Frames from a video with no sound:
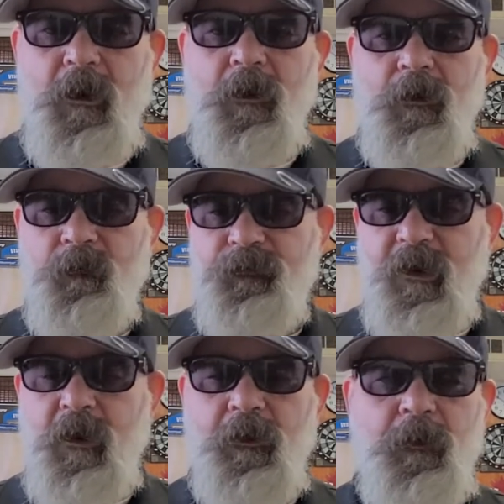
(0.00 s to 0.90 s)
hopefully
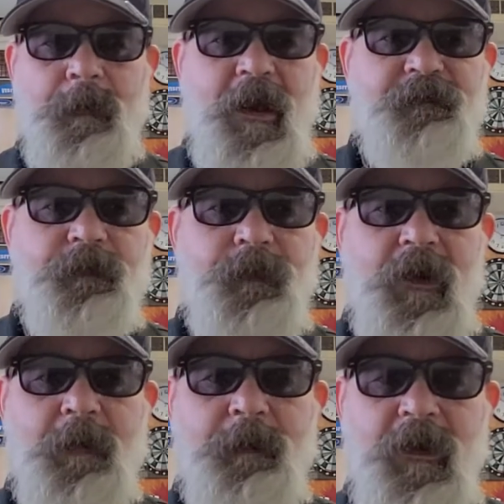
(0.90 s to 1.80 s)
I'll hear back from
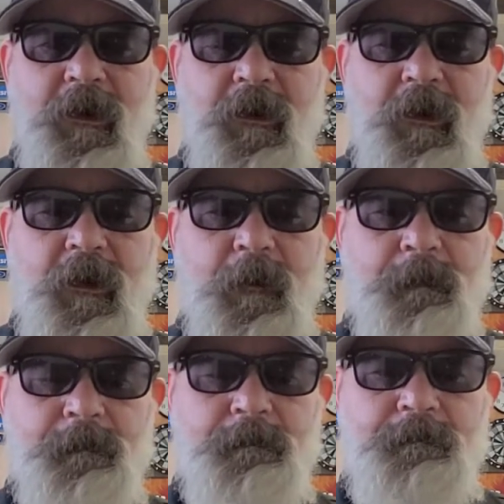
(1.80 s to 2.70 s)
them.
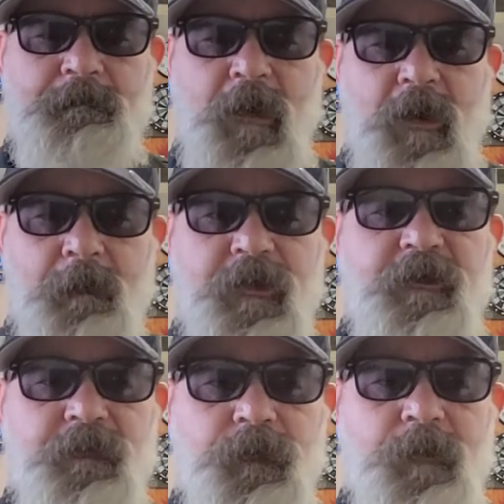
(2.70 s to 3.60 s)
And but
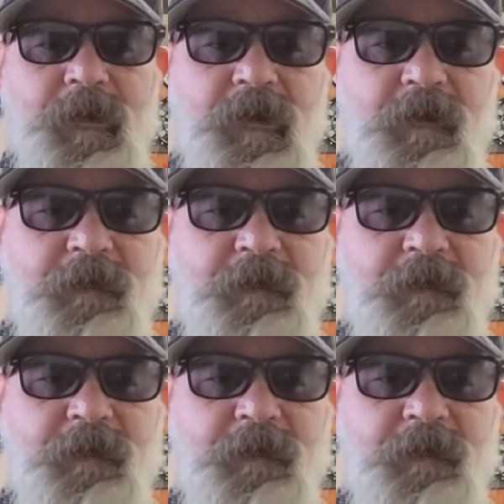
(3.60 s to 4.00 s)
this woman is